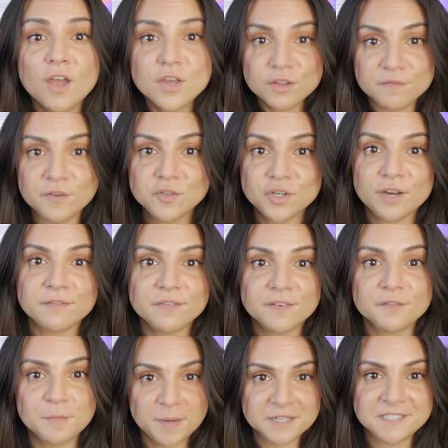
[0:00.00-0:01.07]
The Fugitive
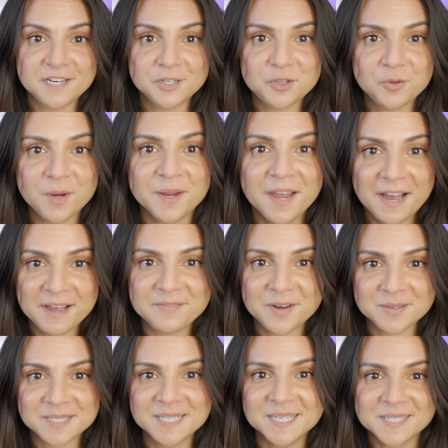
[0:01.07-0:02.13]
from 1993. I have now seen